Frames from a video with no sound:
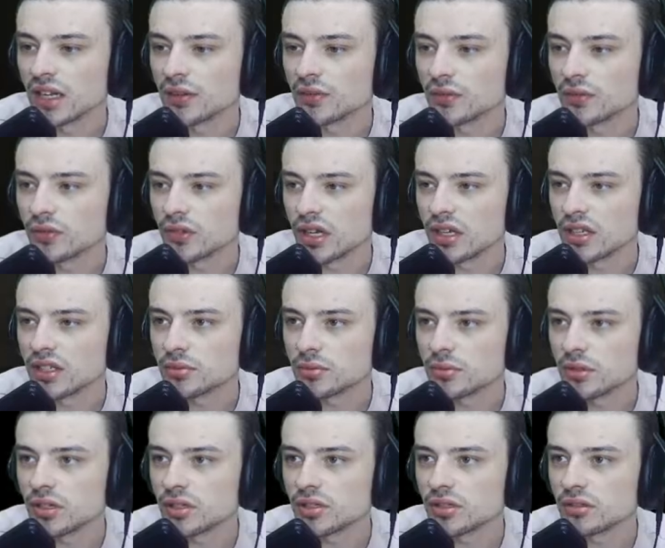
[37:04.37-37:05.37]
divine
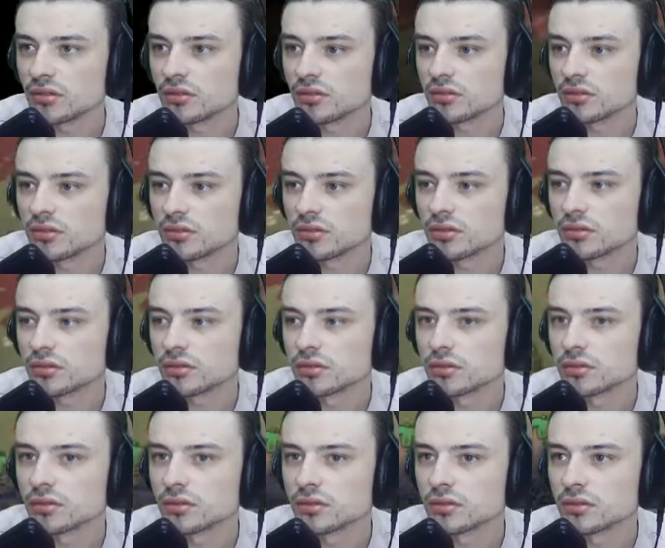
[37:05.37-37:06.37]
inspiration?
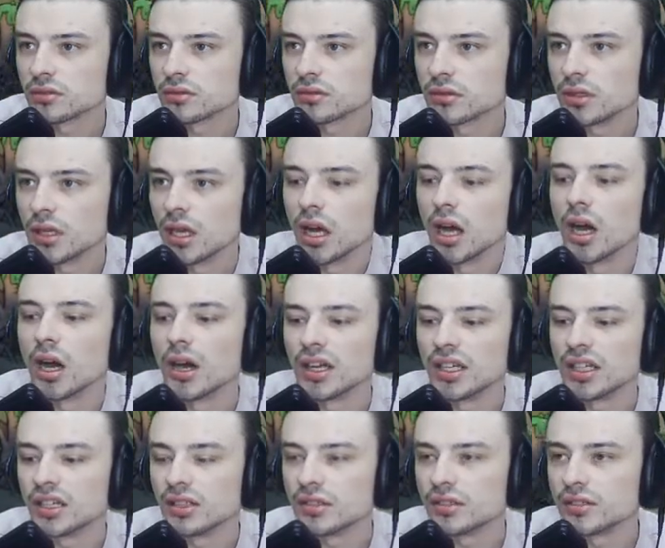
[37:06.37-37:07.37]
Oh, I
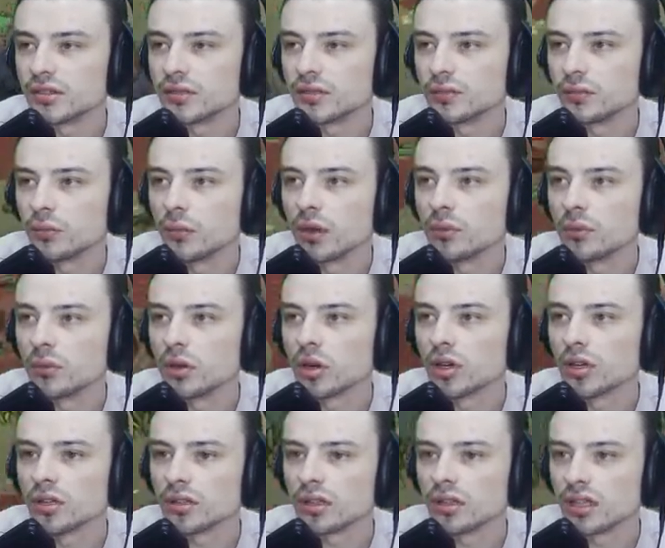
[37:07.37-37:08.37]
need one more
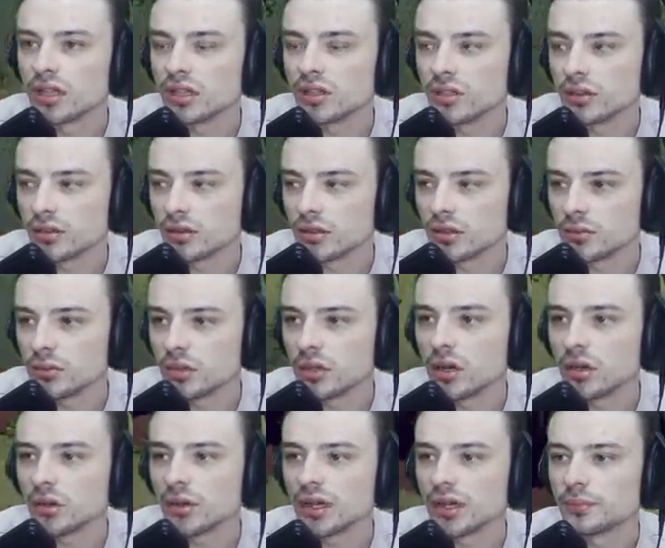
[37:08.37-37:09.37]
to, I need 13.
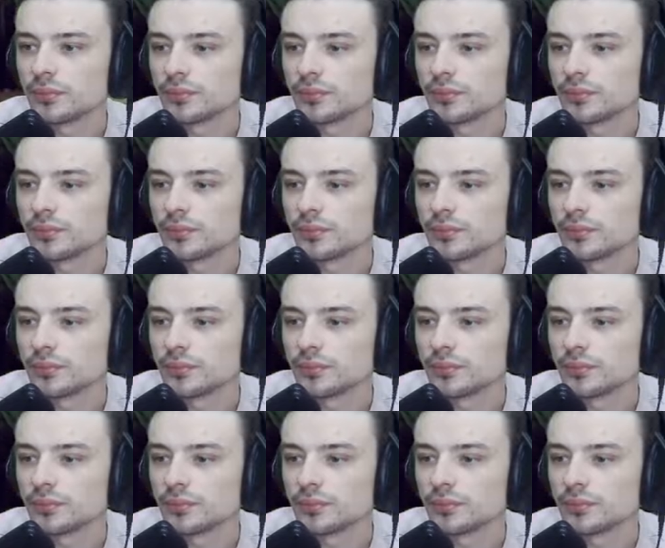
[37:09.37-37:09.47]
Okay.